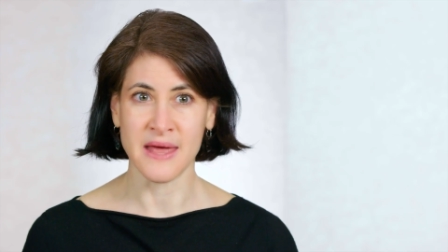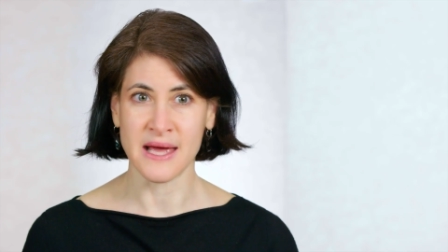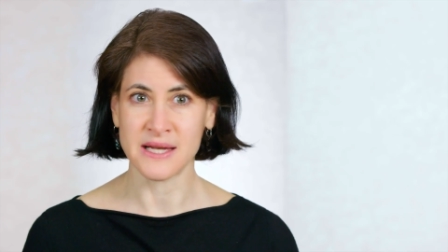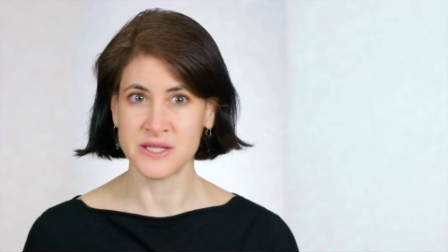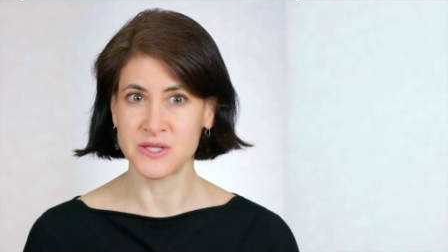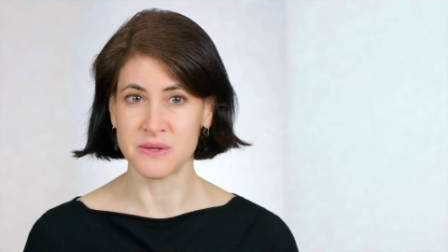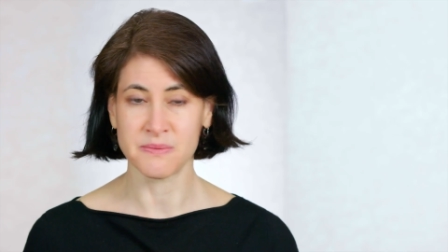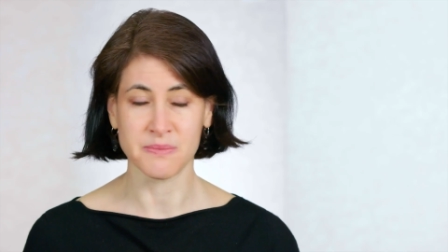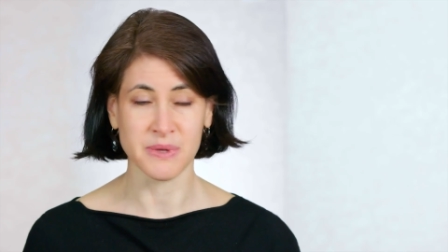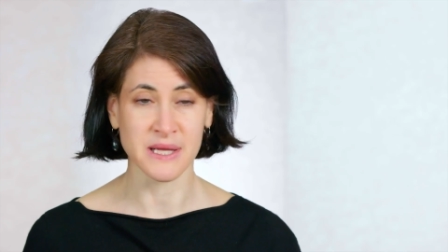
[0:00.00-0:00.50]

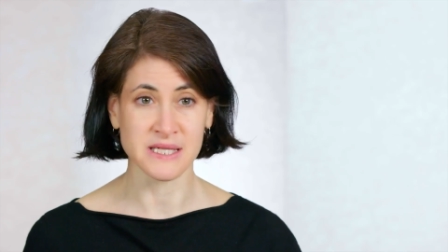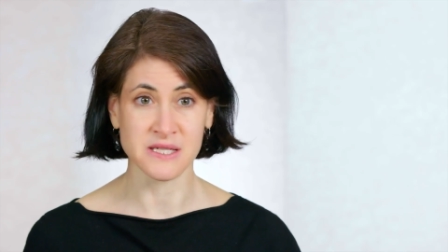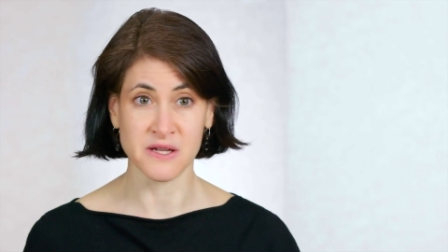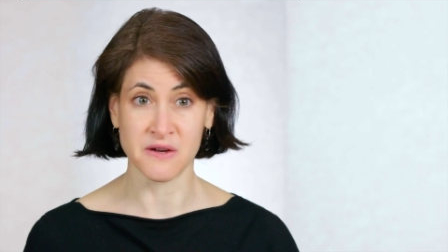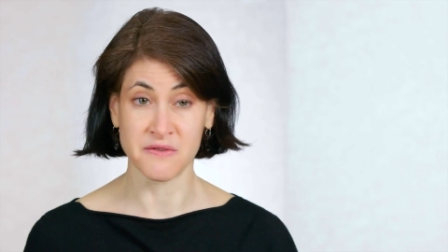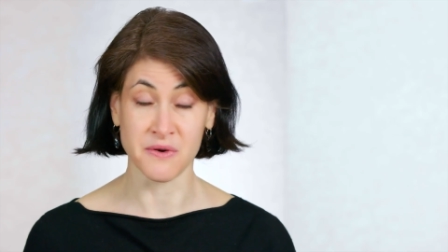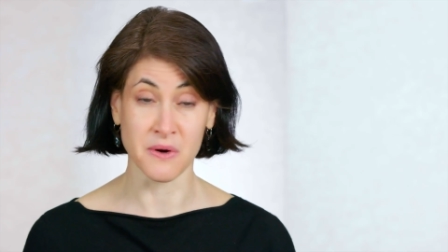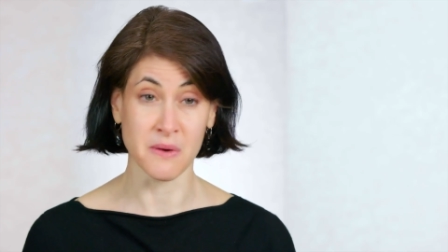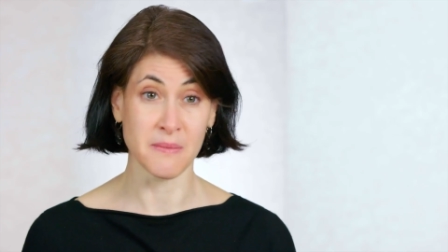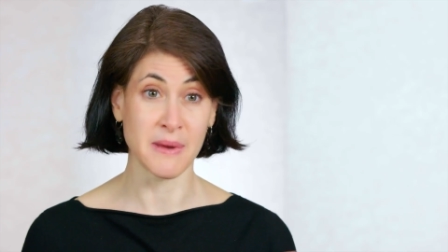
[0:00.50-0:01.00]
that took place
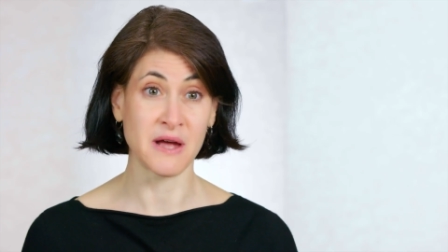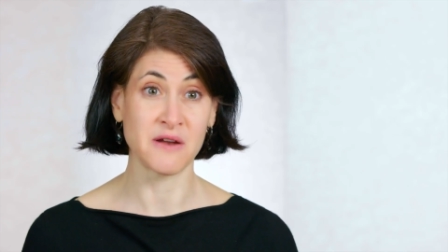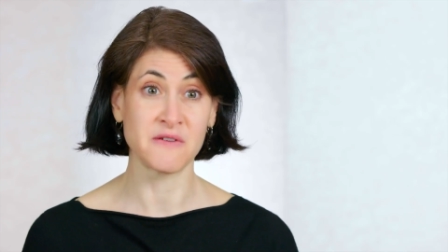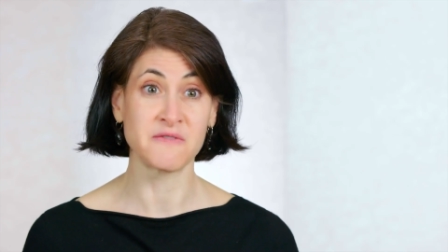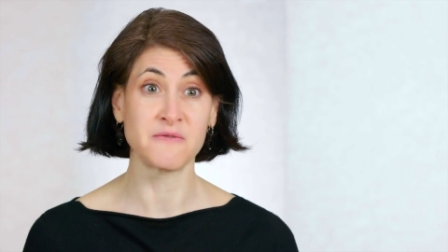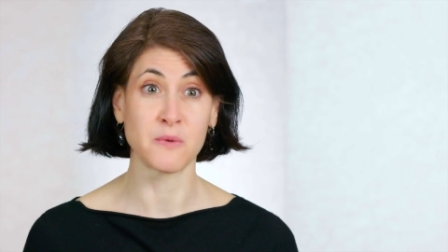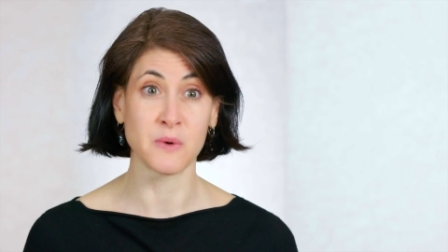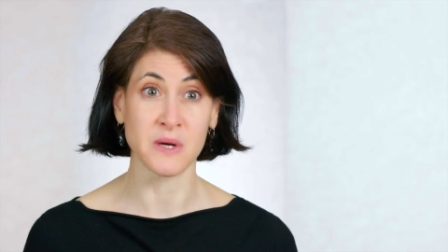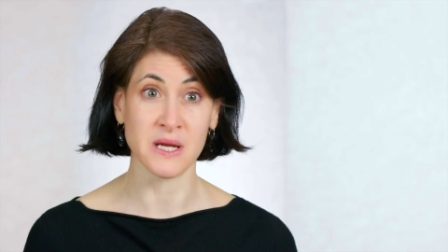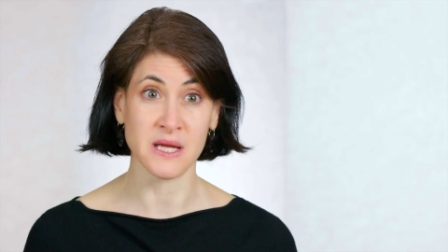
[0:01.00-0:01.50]
over about
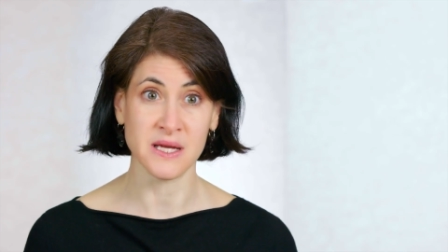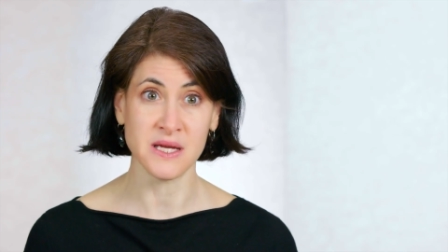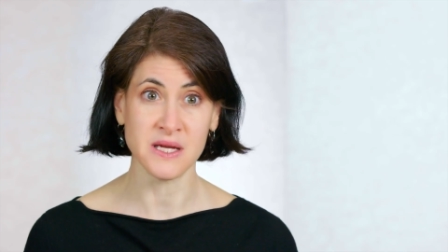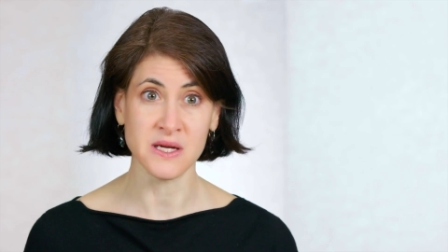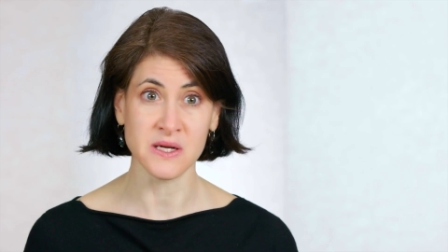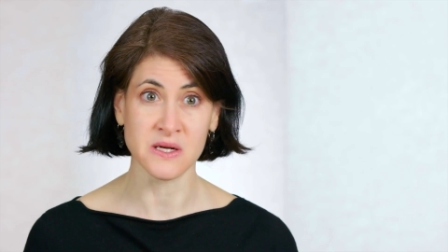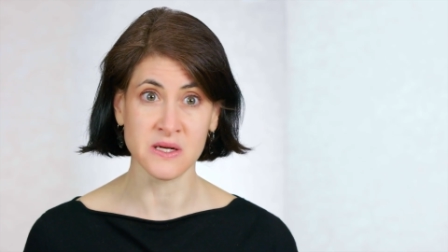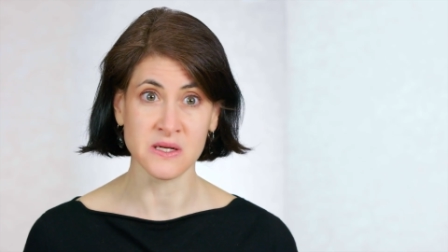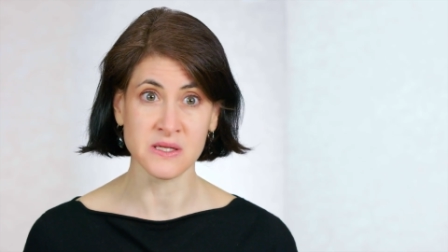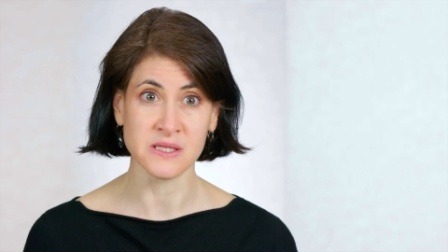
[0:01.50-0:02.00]
40
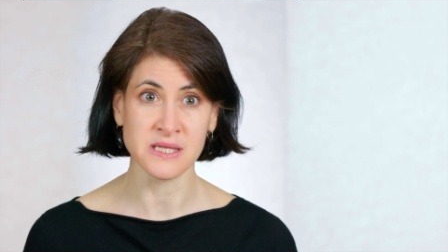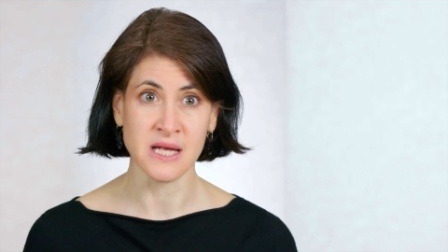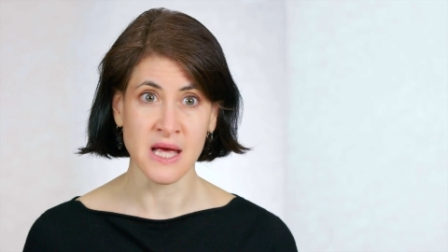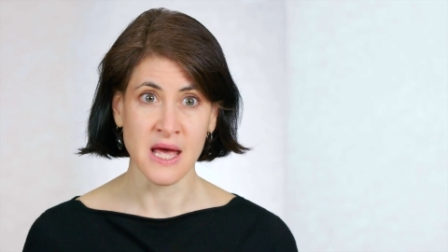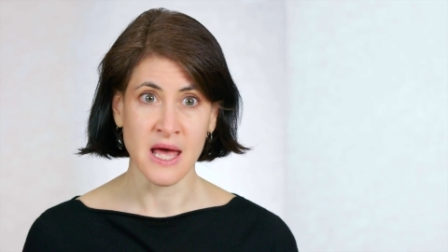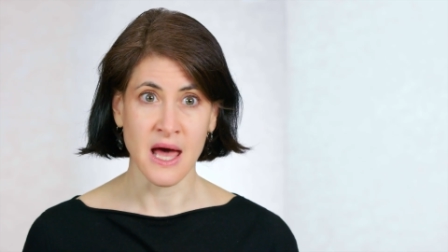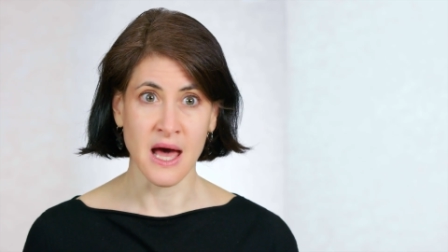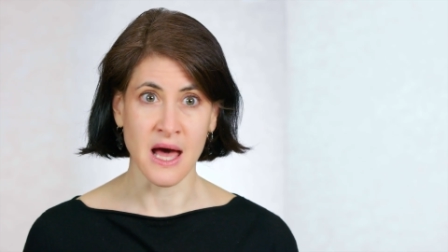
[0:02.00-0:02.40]
years,